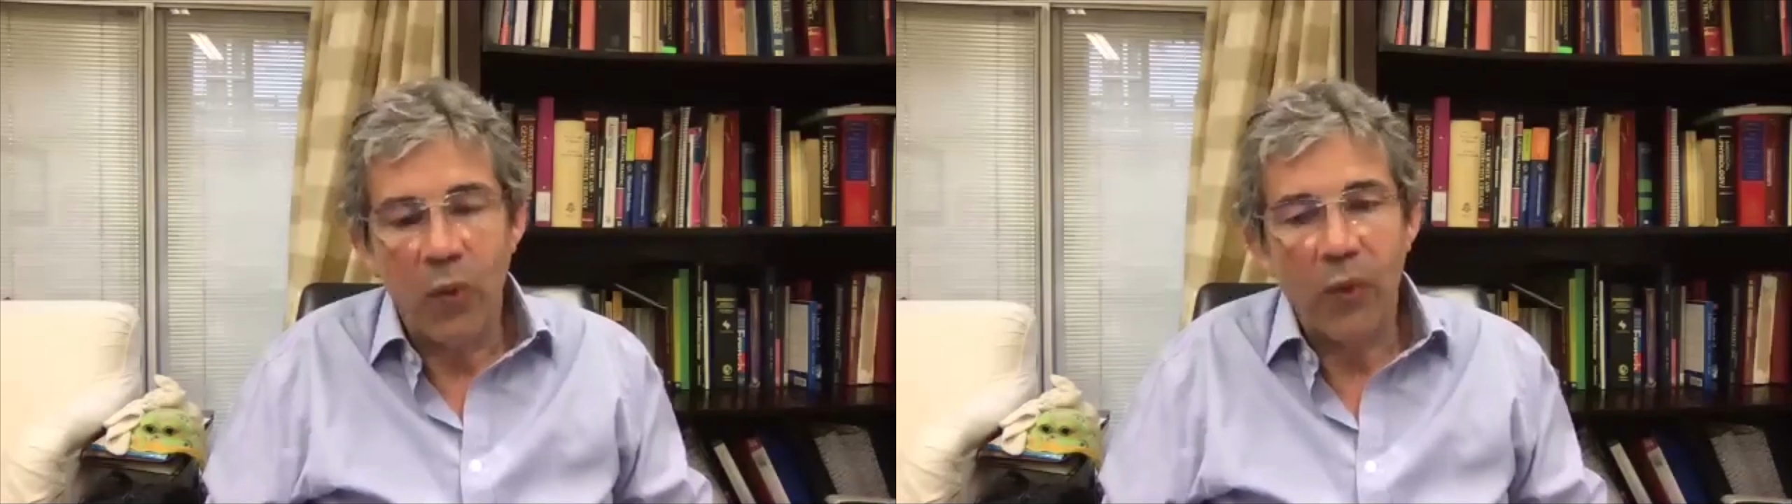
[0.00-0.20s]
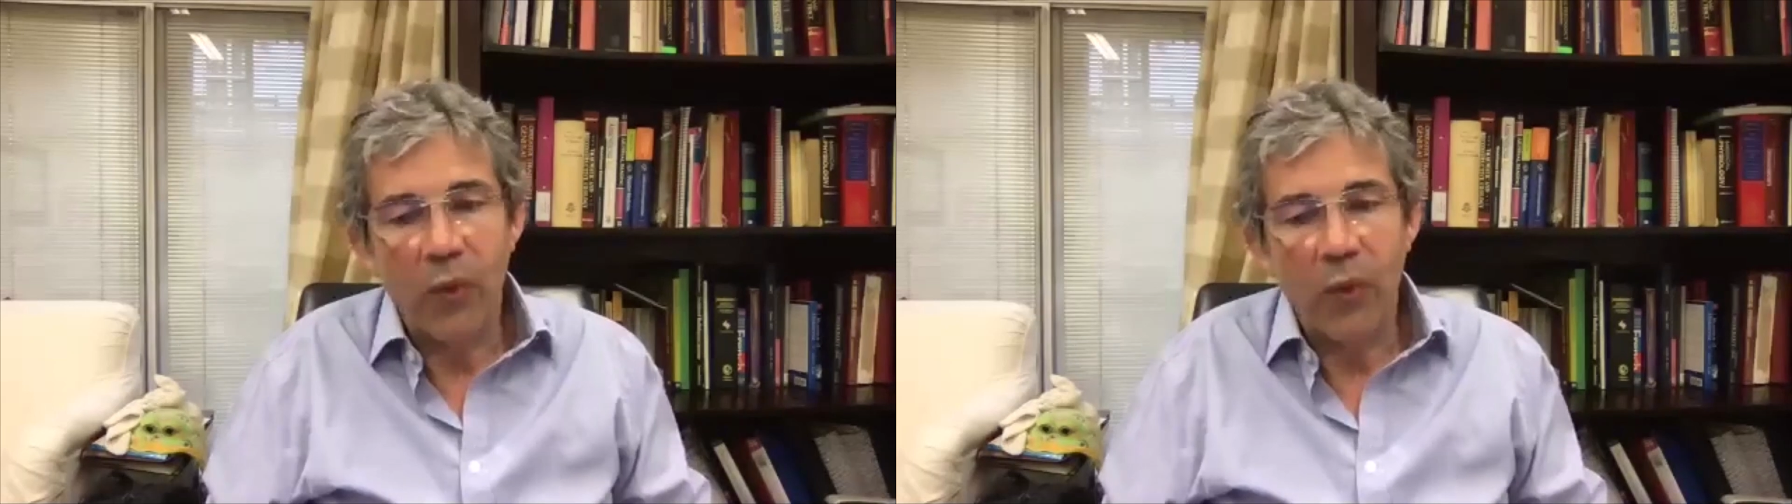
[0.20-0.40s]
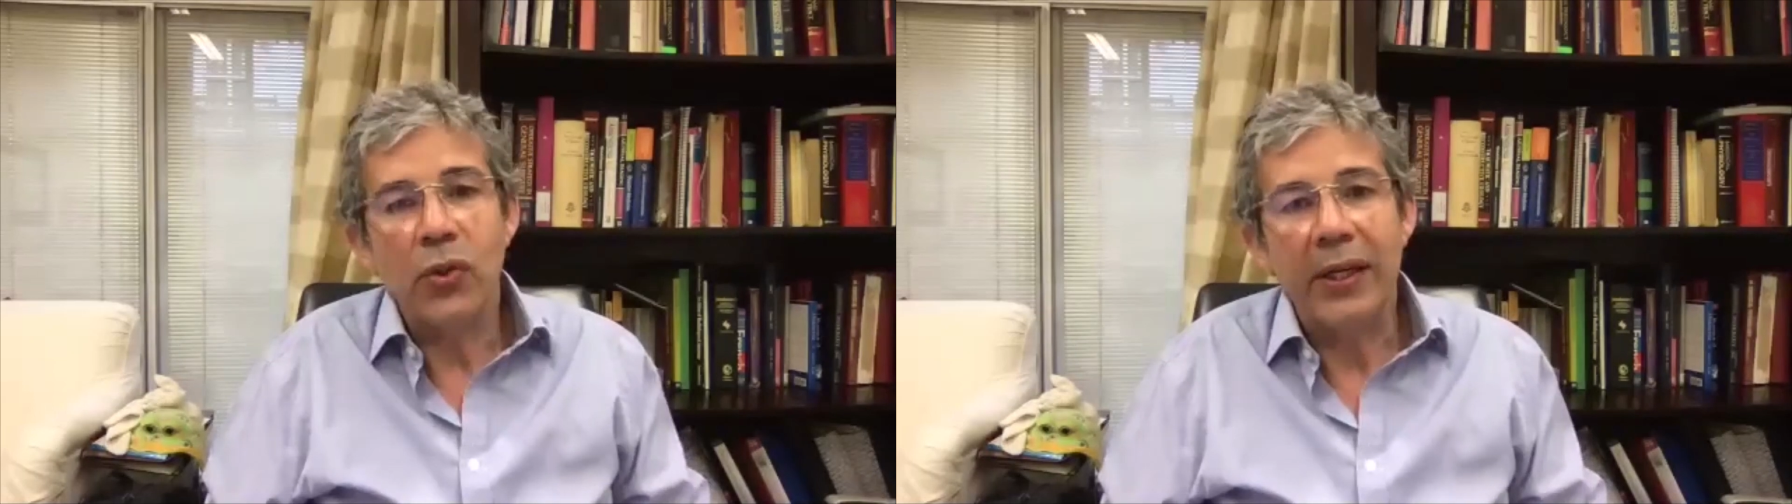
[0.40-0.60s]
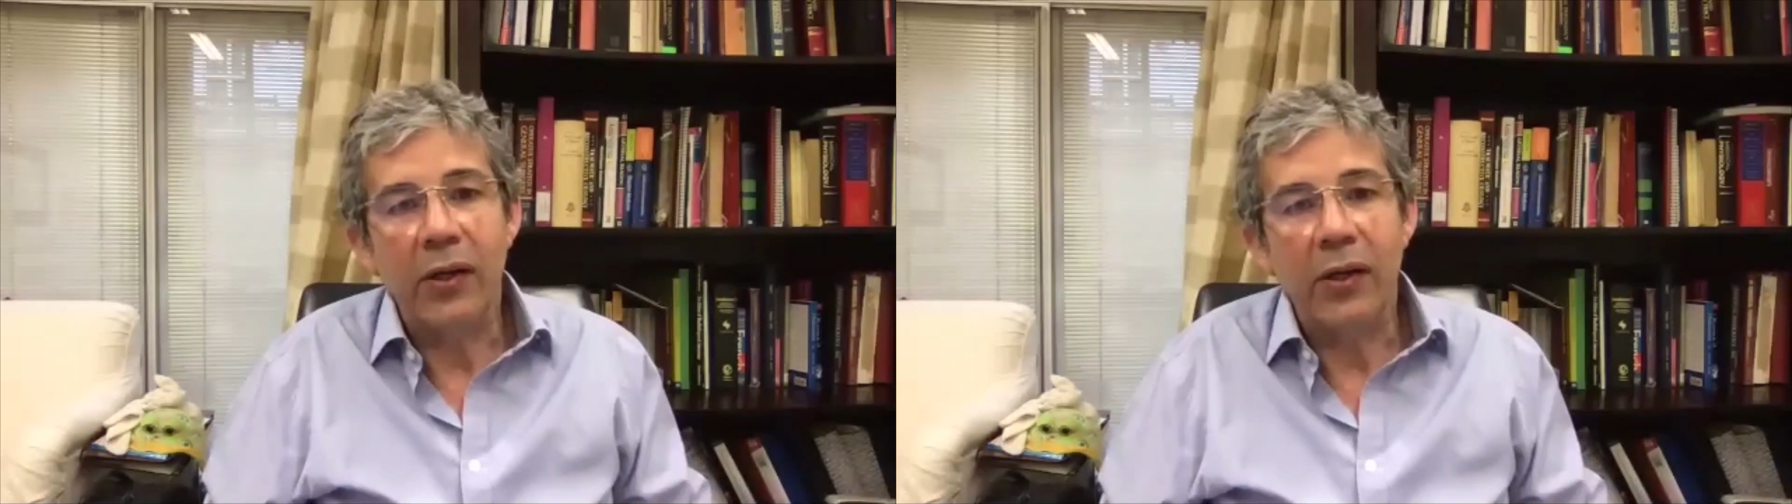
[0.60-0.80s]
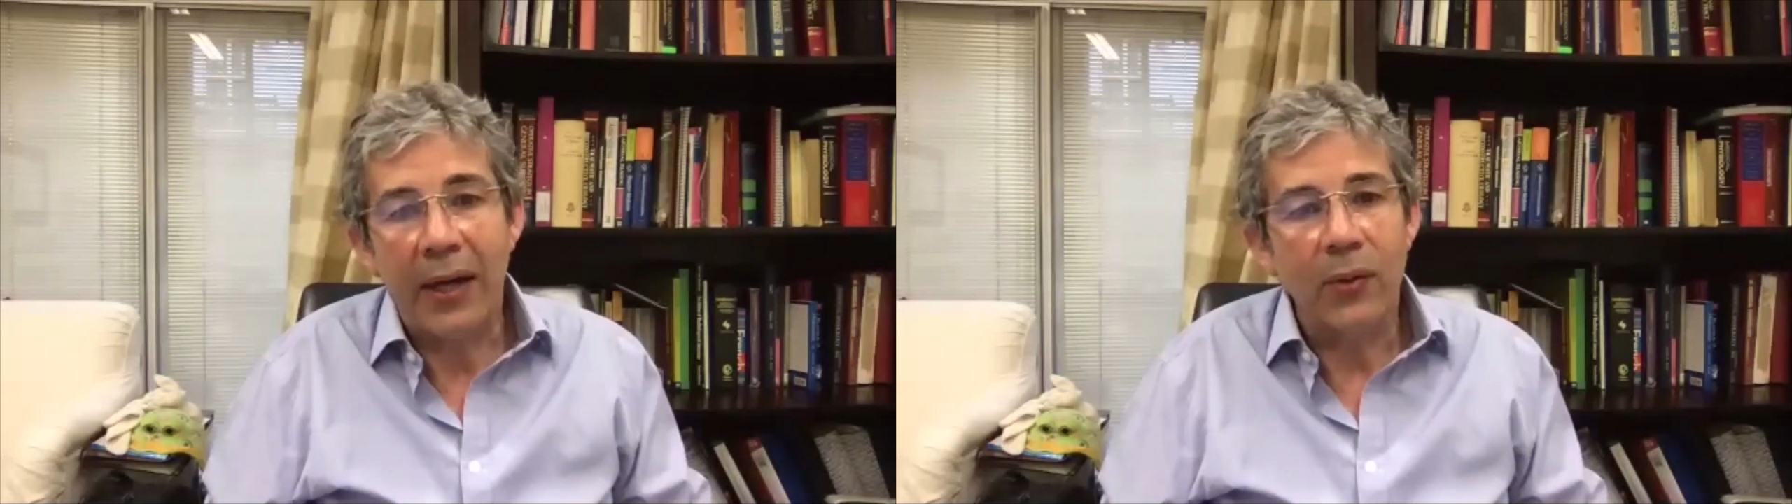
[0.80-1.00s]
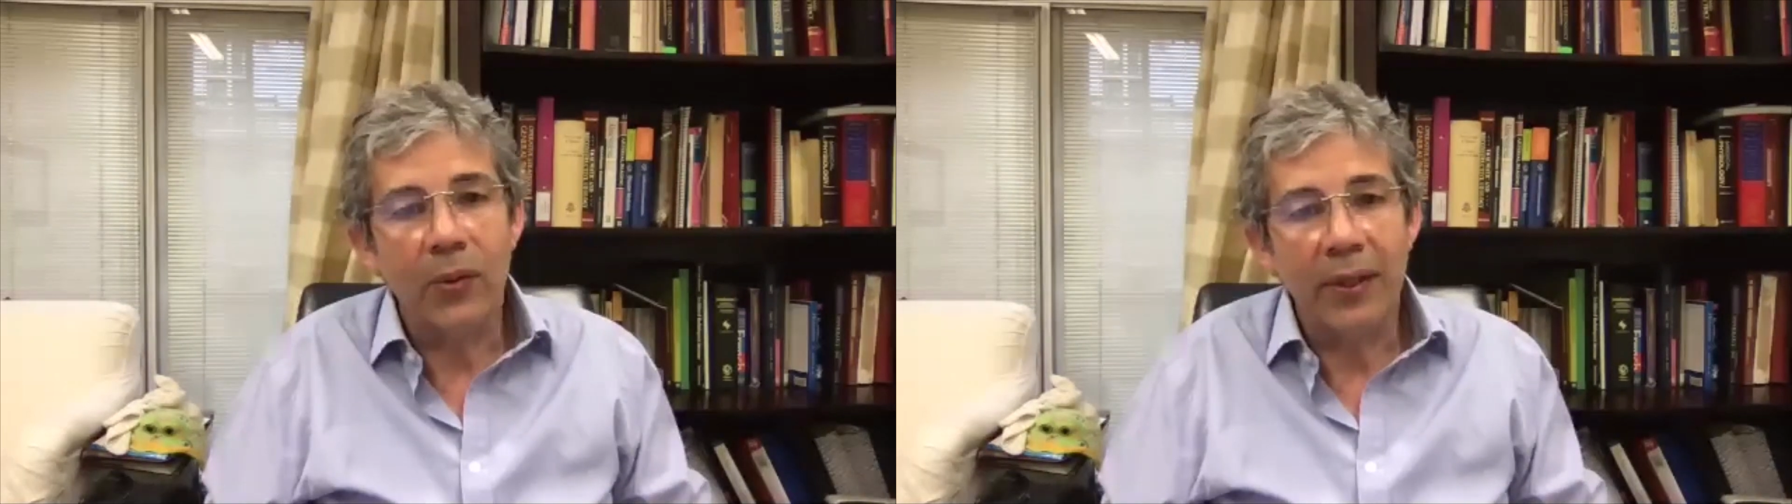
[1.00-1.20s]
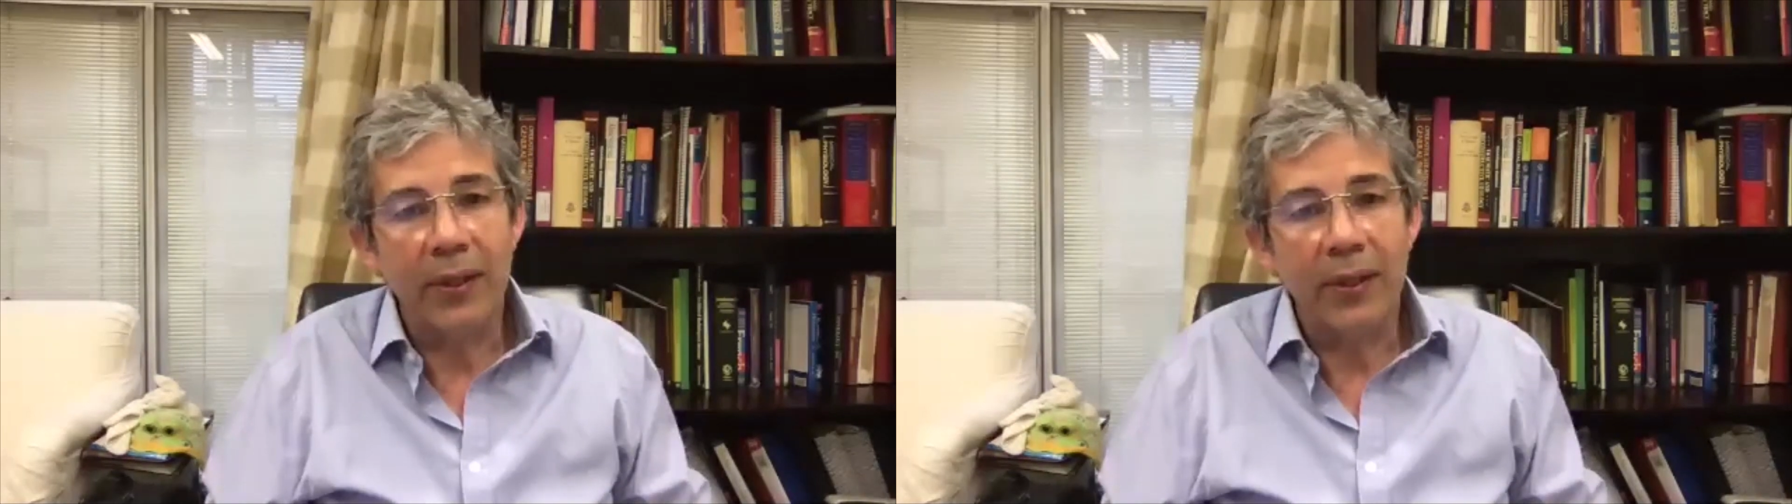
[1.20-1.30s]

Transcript: walkie-talkie crackled,